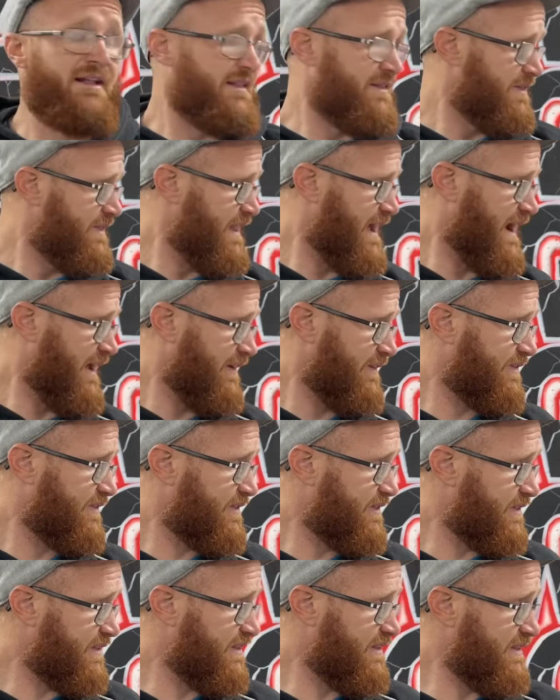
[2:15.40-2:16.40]
Now,
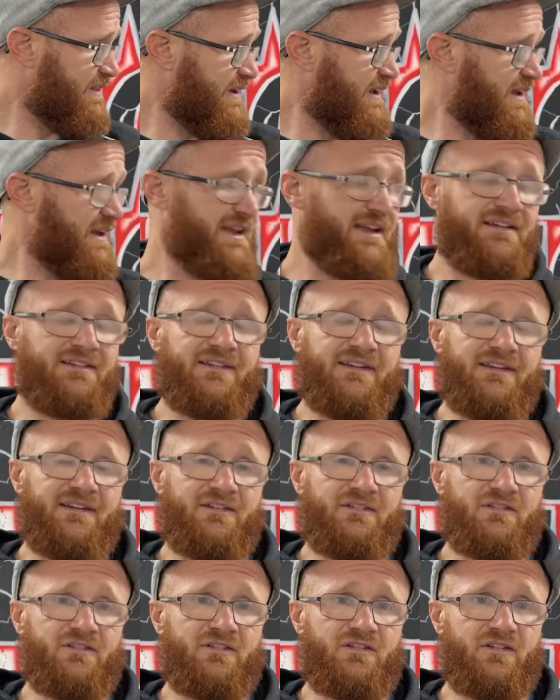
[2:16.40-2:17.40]
the link's in
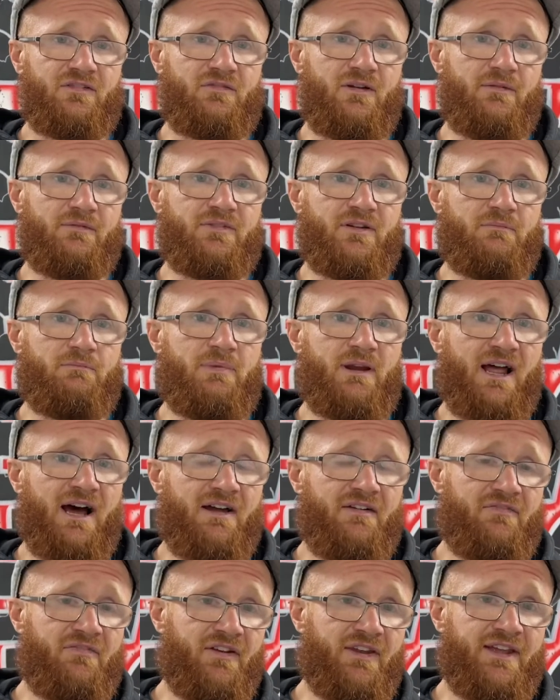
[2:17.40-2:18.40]
the description
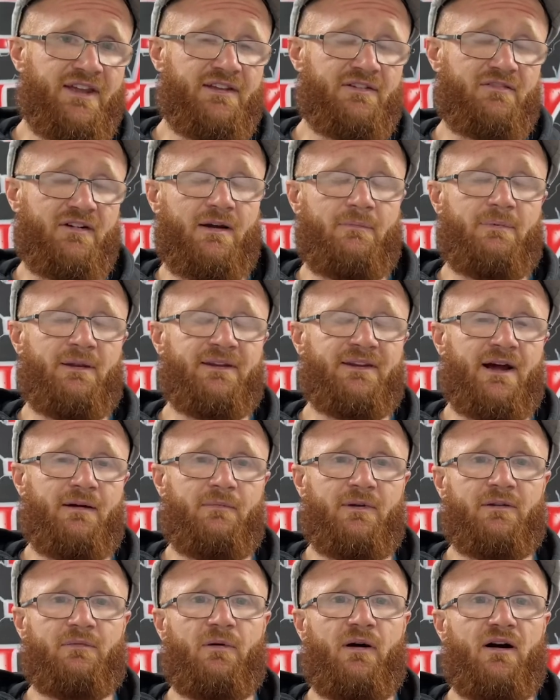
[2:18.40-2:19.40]
below for these grappling
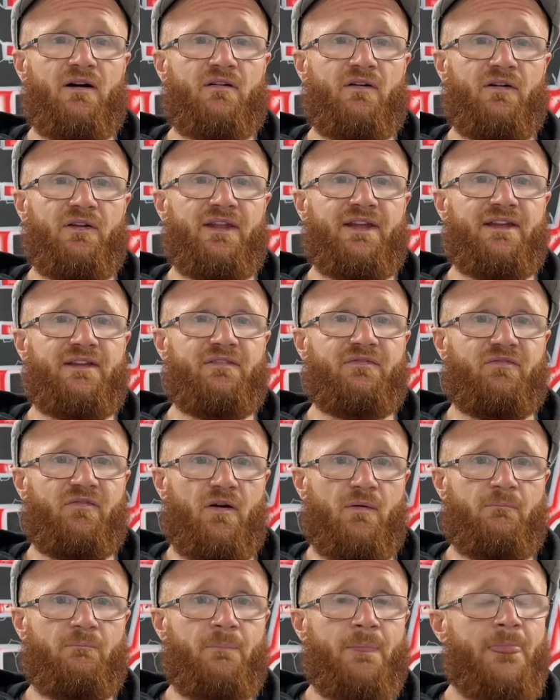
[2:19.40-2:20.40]
dummies where I got these
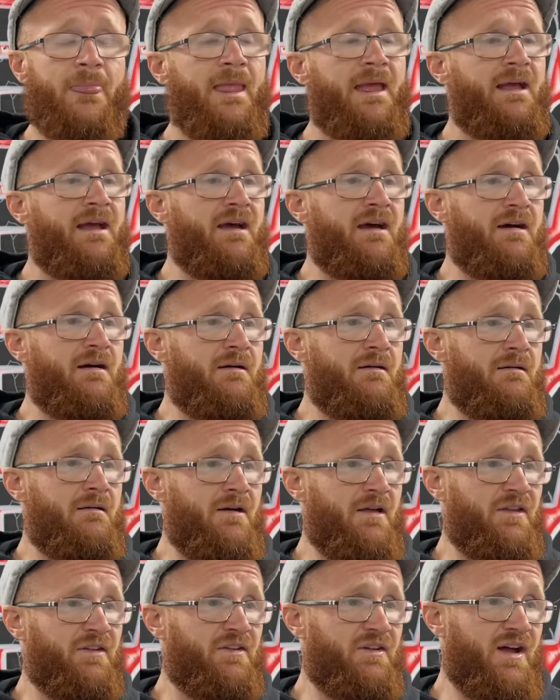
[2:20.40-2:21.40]
from.
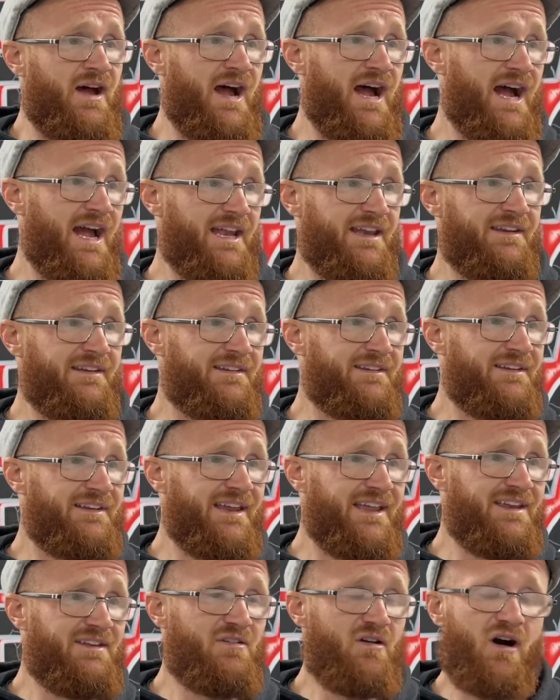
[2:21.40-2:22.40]
And
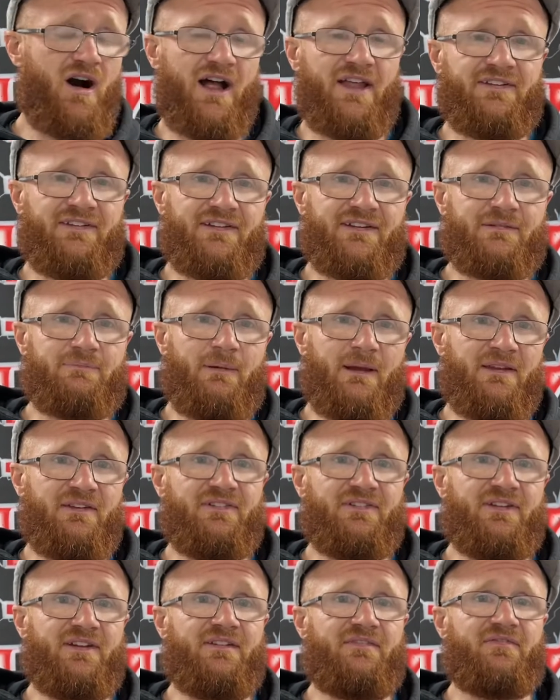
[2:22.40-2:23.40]
they're not as
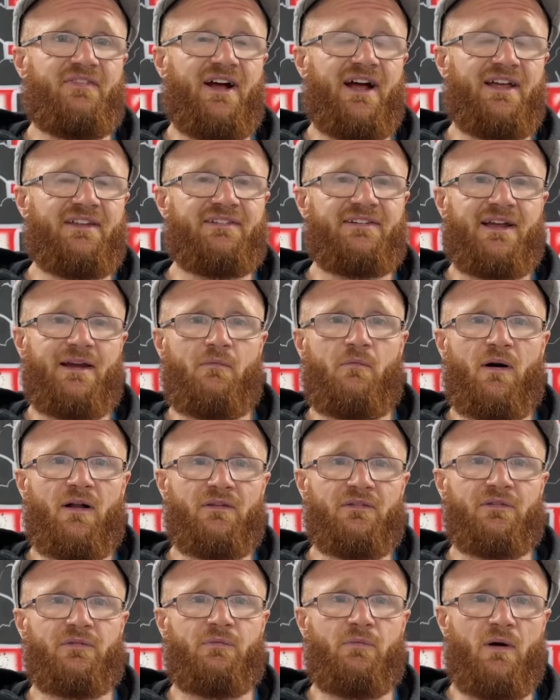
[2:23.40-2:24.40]
expensive as they
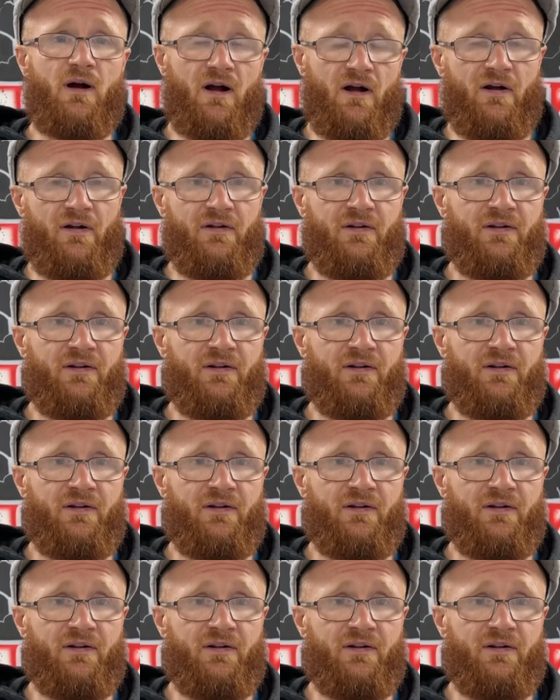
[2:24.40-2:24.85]
once were.